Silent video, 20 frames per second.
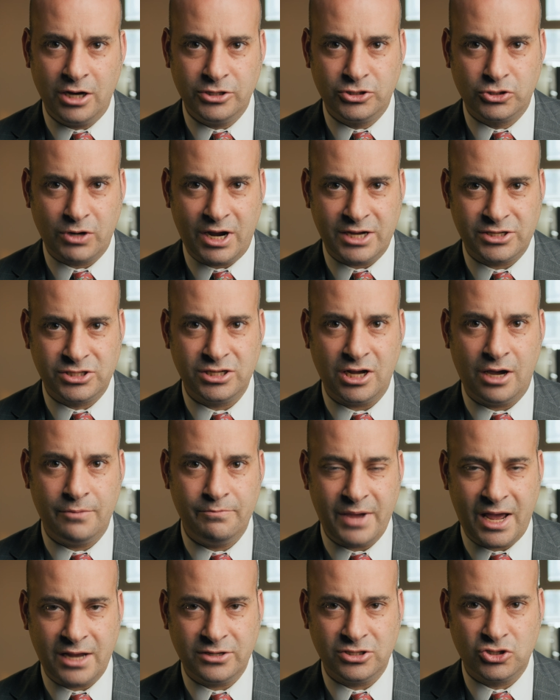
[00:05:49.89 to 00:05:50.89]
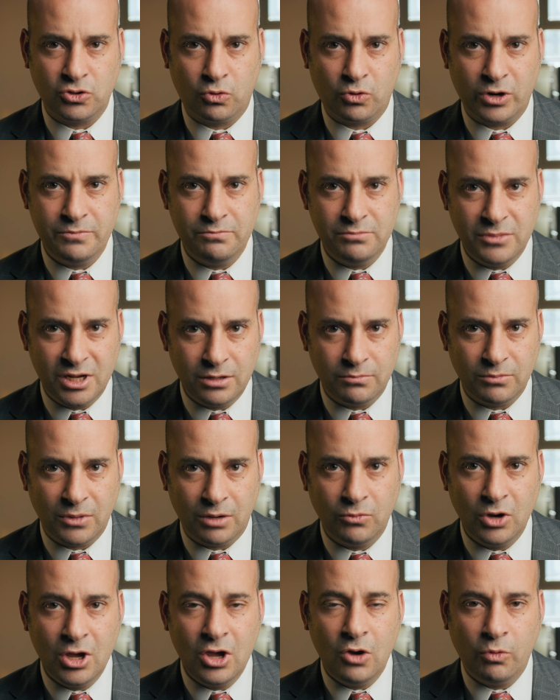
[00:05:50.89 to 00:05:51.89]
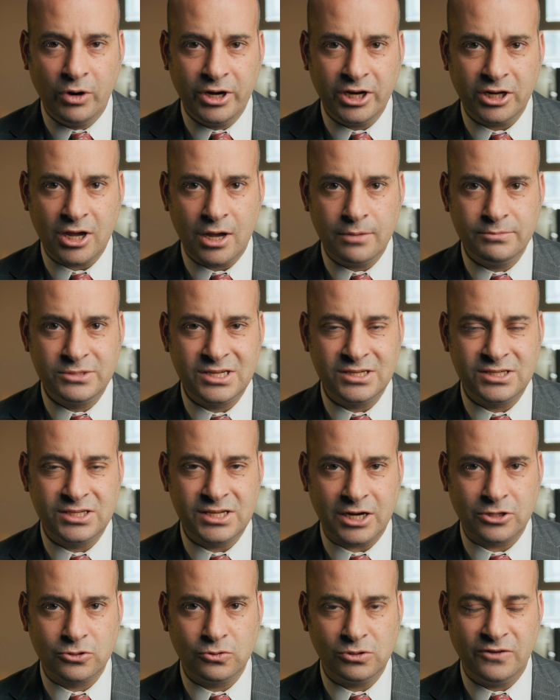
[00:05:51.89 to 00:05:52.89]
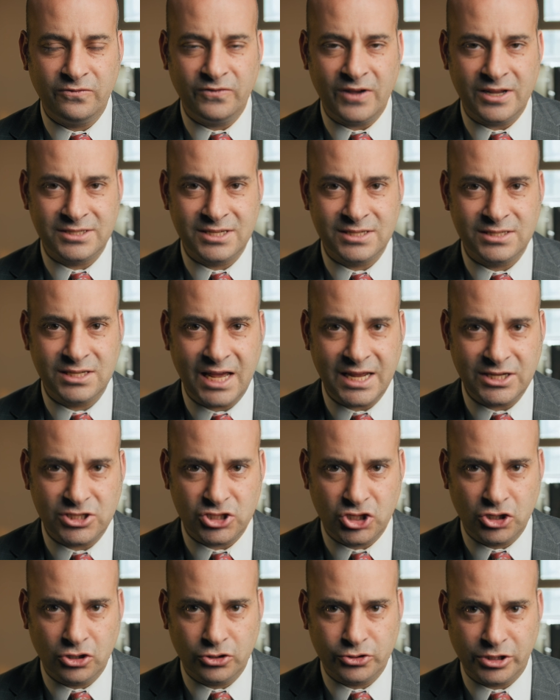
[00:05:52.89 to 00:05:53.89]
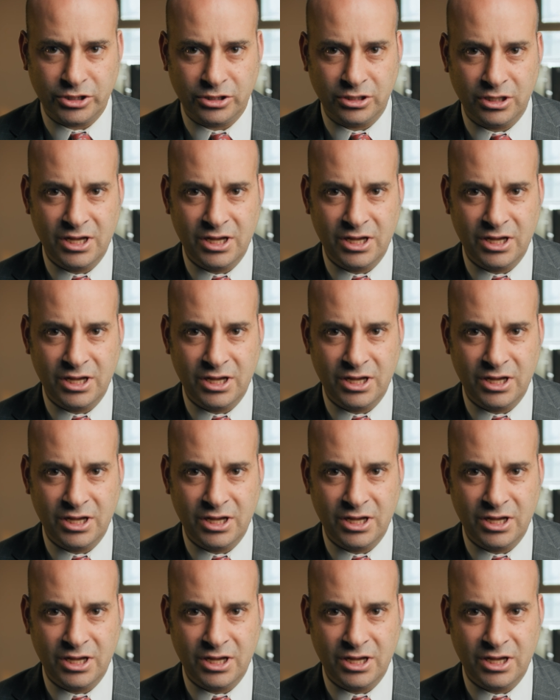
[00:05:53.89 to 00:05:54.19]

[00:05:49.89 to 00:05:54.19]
addressed a mandatory minimum when it comes to sexual offenses against children.